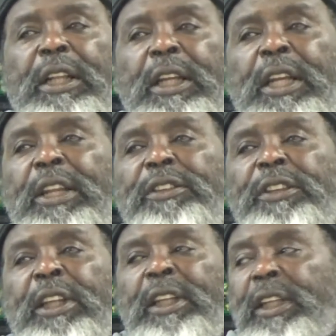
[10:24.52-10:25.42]
and they
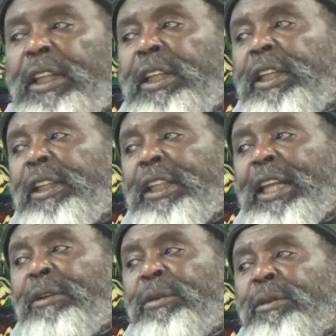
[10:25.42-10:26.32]
said,
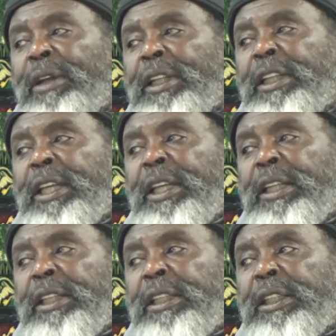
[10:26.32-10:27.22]
that one right
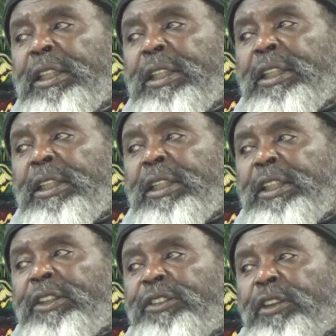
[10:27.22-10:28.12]
there
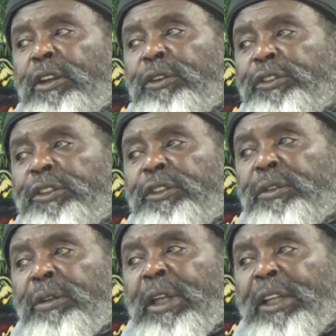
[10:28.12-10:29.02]
is closer
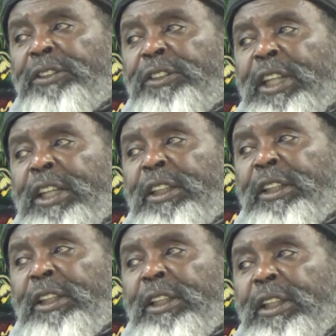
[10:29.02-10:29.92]
to our
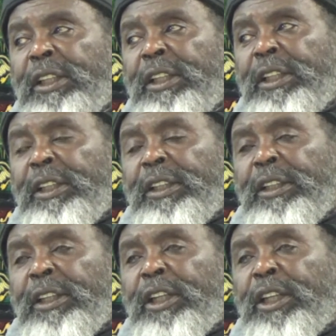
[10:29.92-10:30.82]
standard
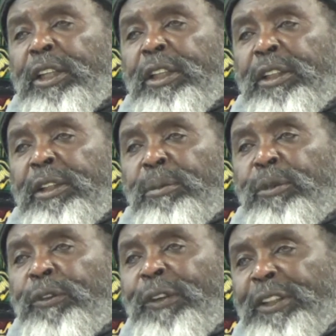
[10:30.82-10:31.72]

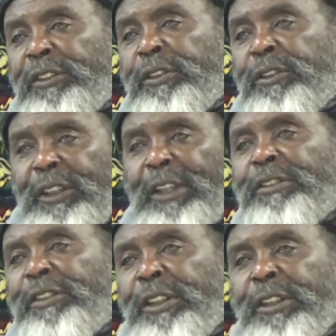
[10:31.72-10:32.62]
Mufassir's
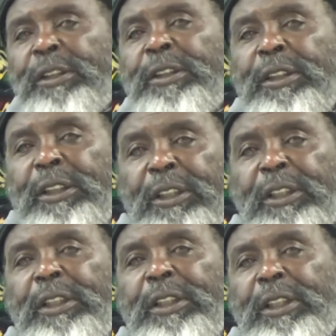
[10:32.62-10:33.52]
tafsir.
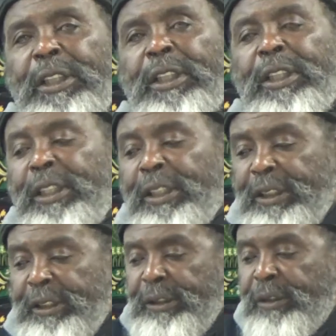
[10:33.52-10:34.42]
And
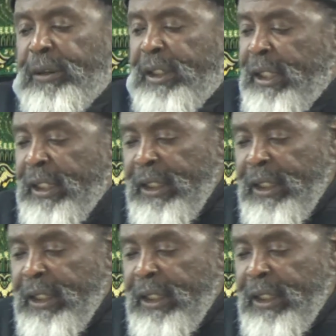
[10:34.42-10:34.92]
okay.